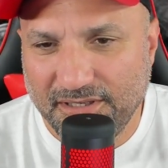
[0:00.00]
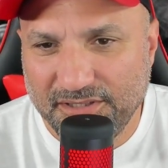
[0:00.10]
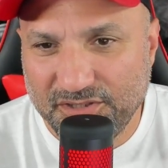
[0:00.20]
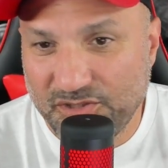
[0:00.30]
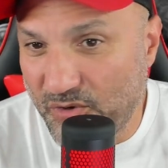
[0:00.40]

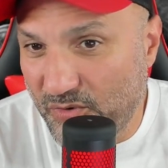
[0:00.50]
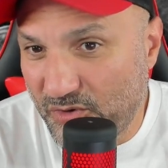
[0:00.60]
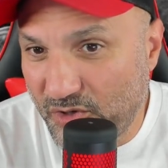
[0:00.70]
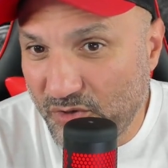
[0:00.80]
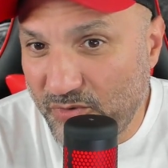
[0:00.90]
So
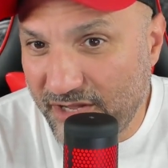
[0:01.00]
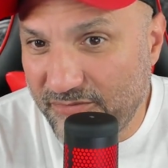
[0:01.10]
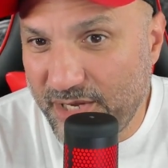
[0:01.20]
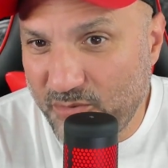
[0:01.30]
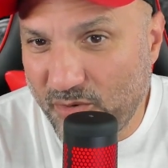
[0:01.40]
could we have
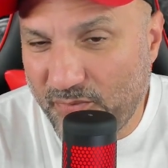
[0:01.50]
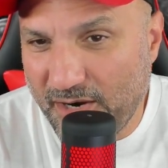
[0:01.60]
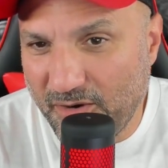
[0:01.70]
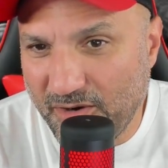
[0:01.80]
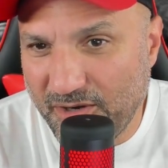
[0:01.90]
made more
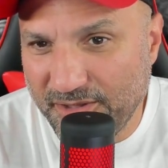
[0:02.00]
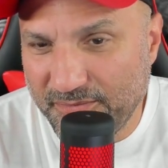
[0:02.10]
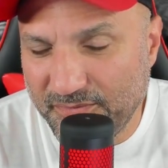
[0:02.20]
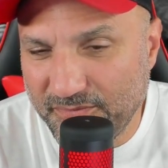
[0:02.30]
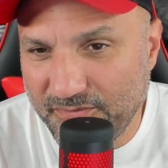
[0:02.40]
power on the
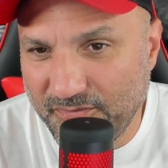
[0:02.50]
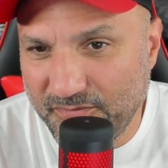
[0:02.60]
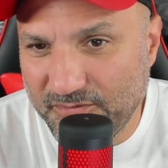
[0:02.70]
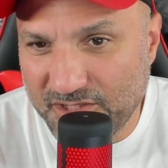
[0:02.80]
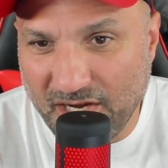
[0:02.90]

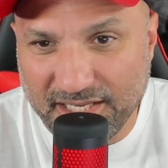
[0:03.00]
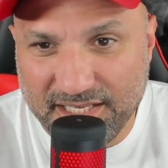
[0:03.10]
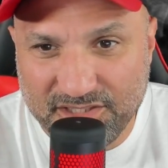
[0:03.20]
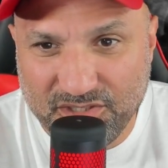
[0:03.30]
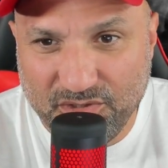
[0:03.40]
stock
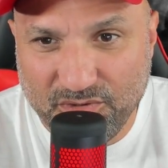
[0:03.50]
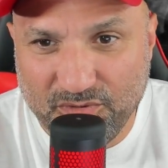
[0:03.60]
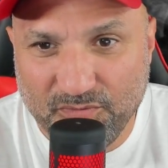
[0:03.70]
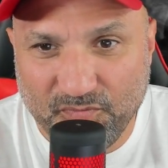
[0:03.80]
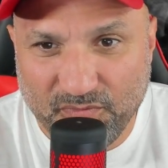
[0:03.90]

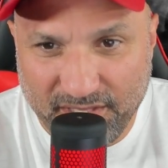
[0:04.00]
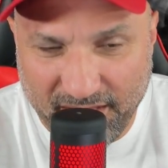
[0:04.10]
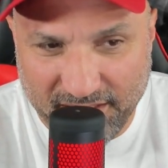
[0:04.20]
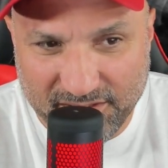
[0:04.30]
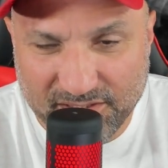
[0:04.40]
ECU?
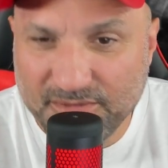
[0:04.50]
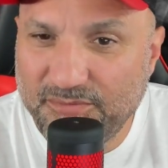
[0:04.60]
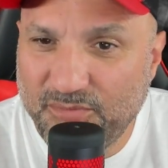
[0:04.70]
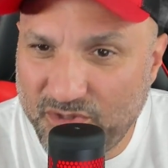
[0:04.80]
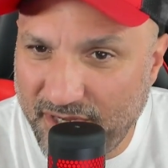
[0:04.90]
Yes,
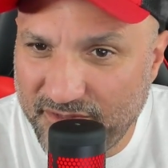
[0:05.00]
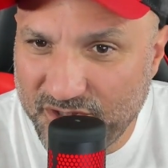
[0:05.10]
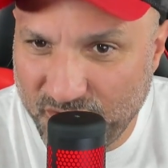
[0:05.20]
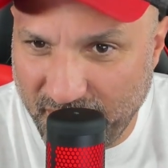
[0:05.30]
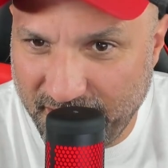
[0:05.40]
but you have to
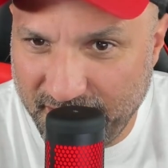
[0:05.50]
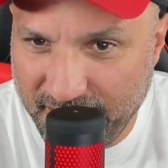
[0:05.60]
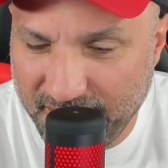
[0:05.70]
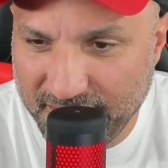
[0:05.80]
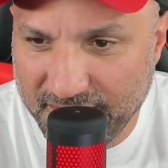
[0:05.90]
trick it
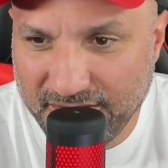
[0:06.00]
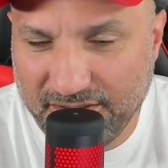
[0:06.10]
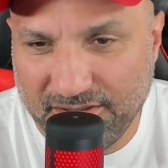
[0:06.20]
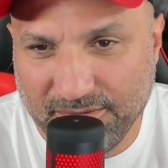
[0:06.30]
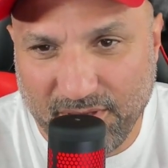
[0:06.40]

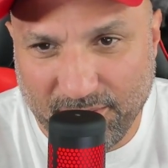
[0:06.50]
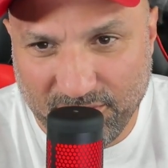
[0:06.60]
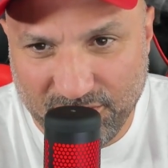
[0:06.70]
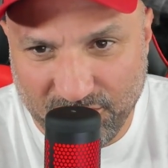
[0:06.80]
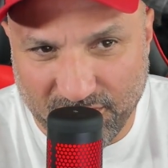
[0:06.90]
to be able
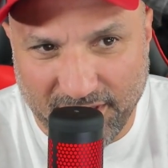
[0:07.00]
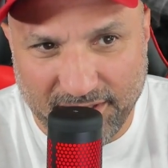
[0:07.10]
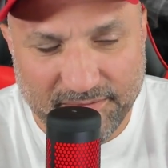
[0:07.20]
to do that.